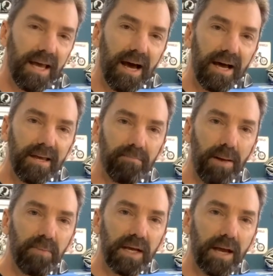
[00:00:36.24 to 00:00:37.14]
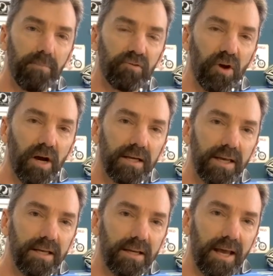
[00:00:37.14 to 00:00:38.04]
in my pickup truck
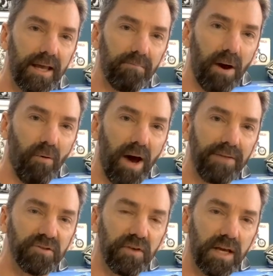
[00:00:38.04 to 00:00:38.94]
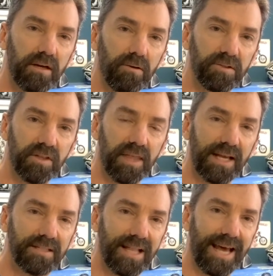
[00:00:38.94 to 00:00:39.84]
and my wife's vehicles and
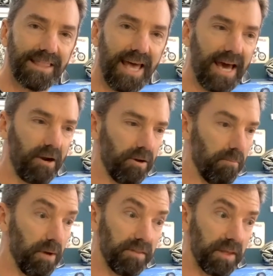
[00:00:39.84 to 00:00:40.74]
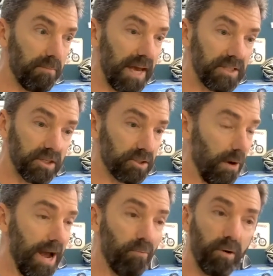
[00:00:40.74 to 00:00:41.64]
things like that on a monthly basis, or
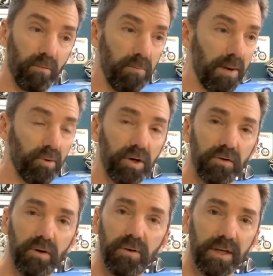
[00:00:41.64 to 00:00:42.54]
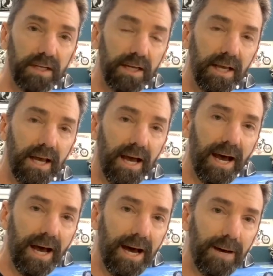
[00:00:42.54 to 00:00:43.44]
I won't remember to do it.
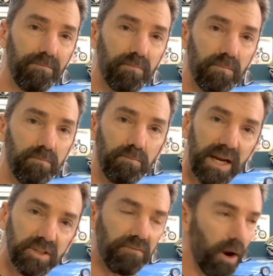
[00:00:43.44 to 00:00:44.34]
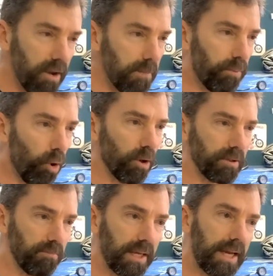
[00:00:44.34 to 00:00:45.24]
But it's very
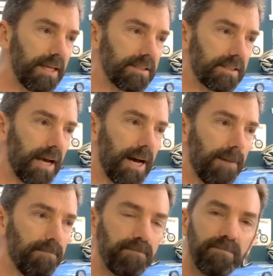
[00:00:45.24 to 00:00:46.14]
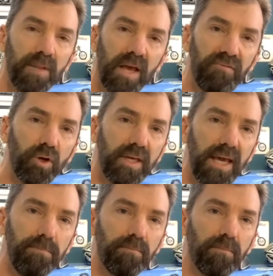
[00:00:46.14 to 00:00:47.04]
important because if you
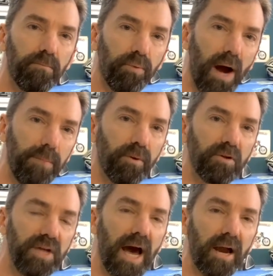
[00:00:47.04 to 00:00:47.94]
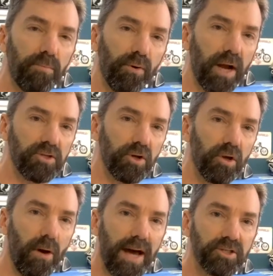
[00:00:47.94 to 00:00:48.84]
keep proper tire pressure,
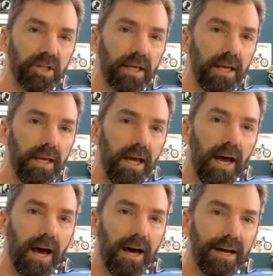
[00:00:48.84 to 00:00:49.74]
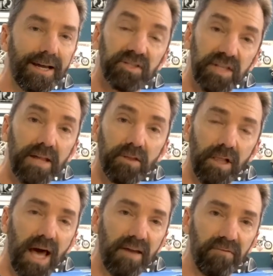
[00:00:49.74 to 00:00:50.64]
you actually extend the
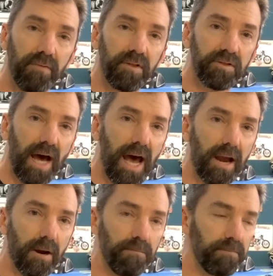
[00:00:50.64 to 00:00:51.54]
life of the tire